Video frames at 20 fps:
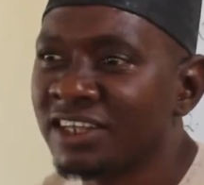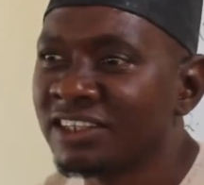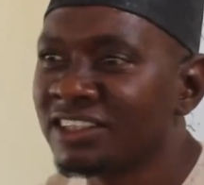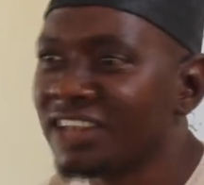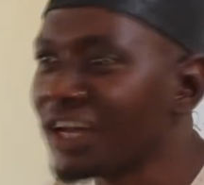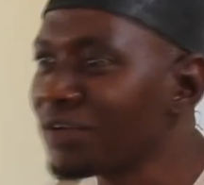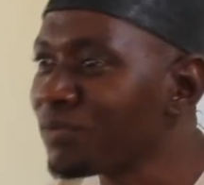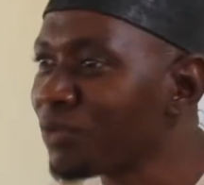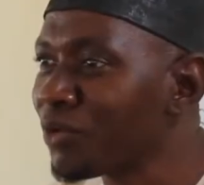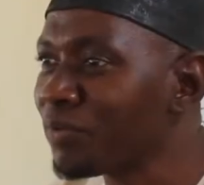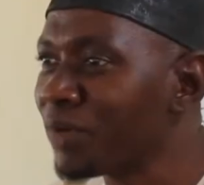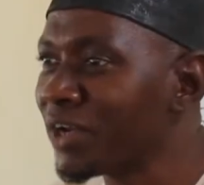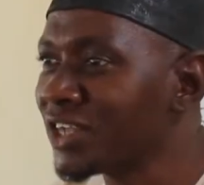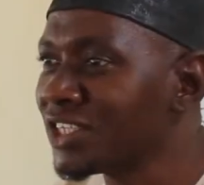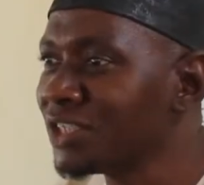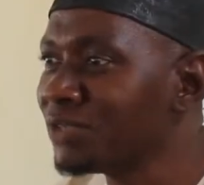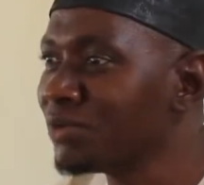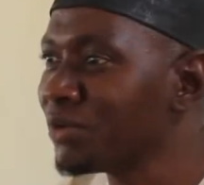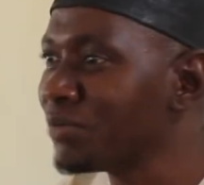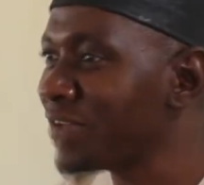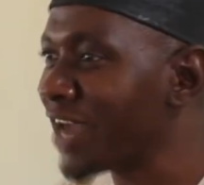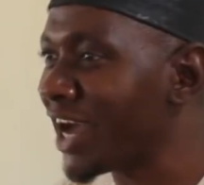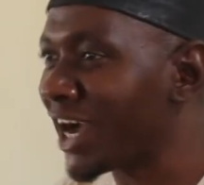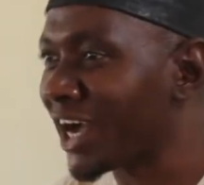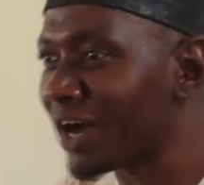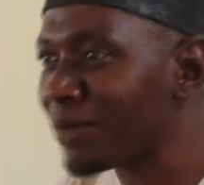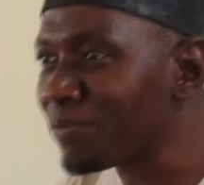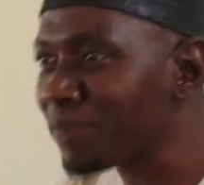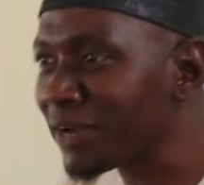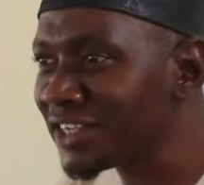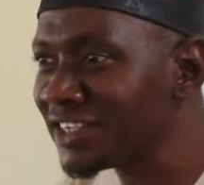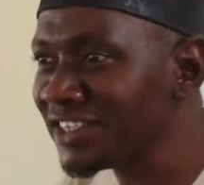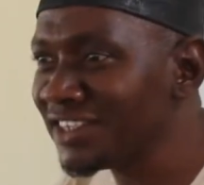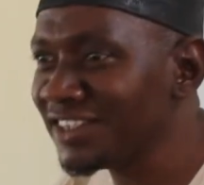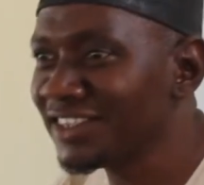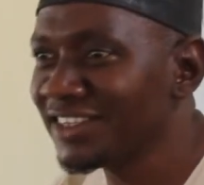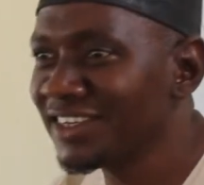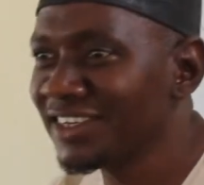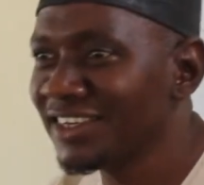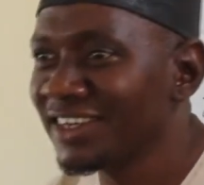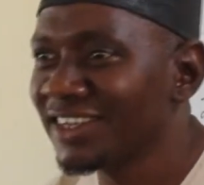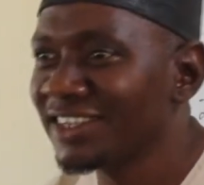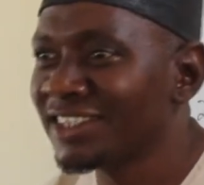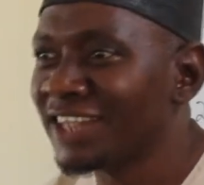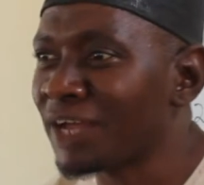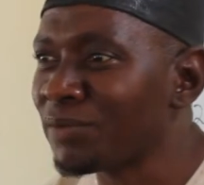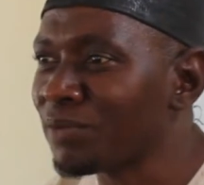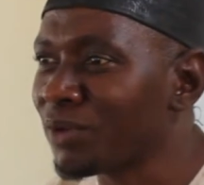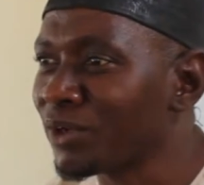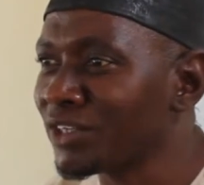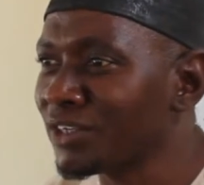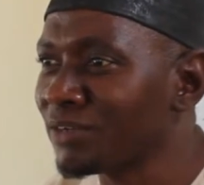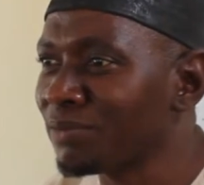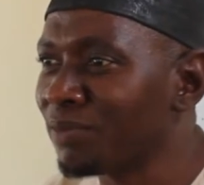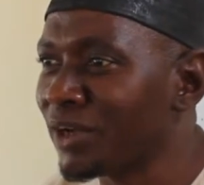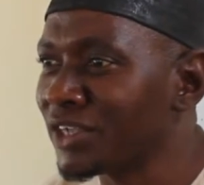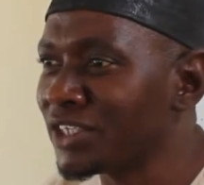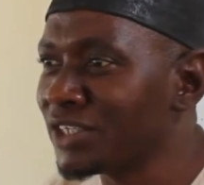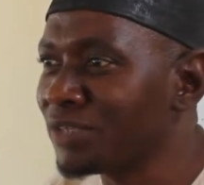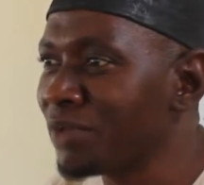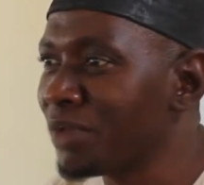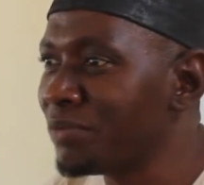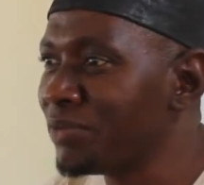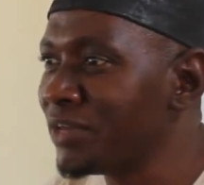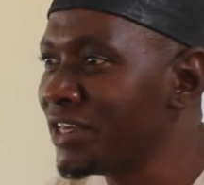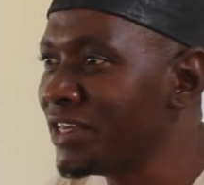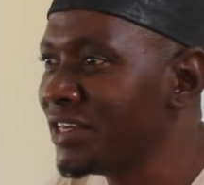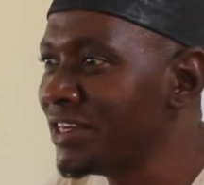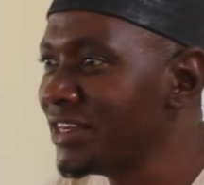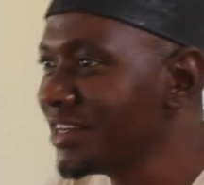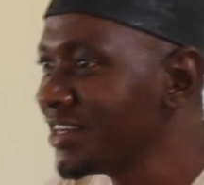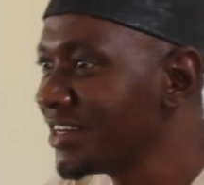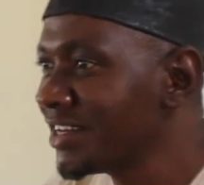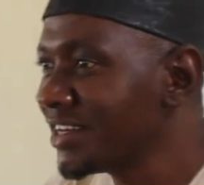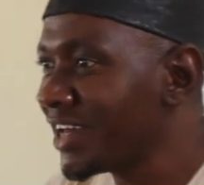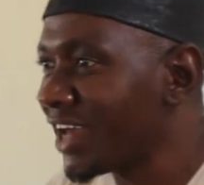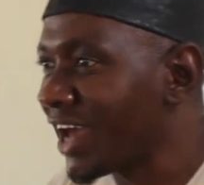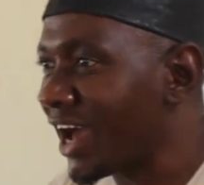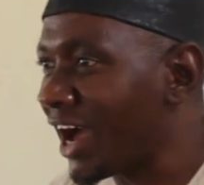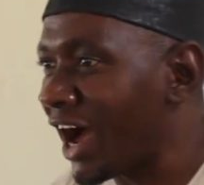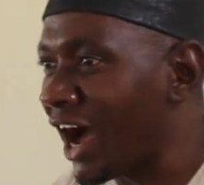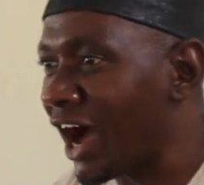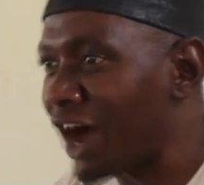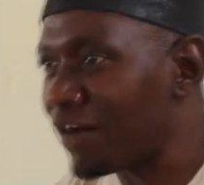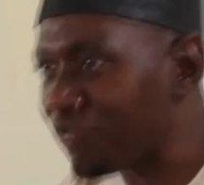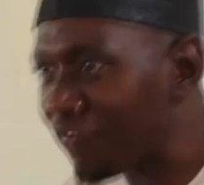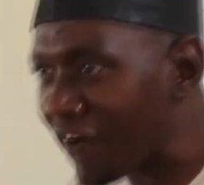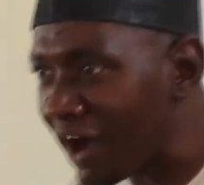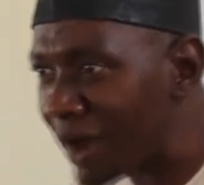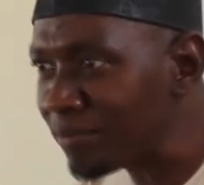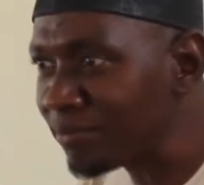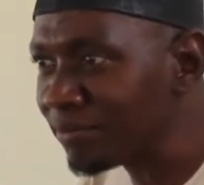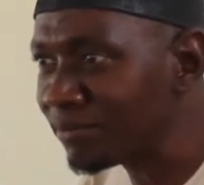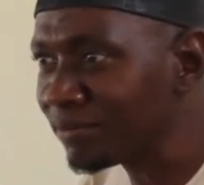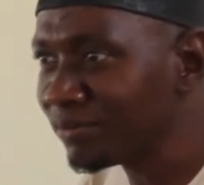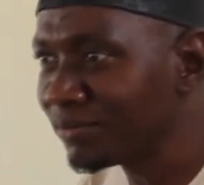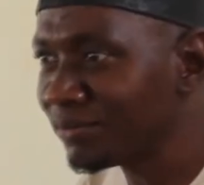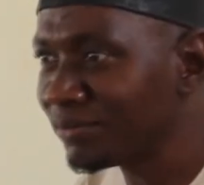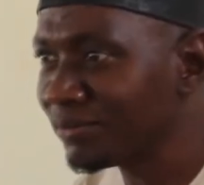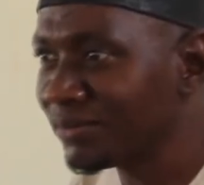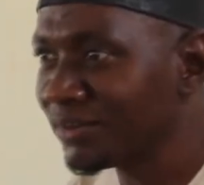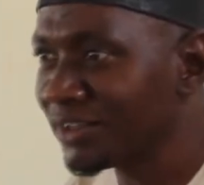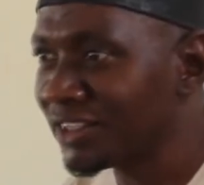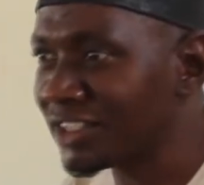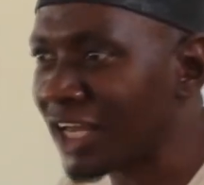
That property may be a company, that property may be a farm,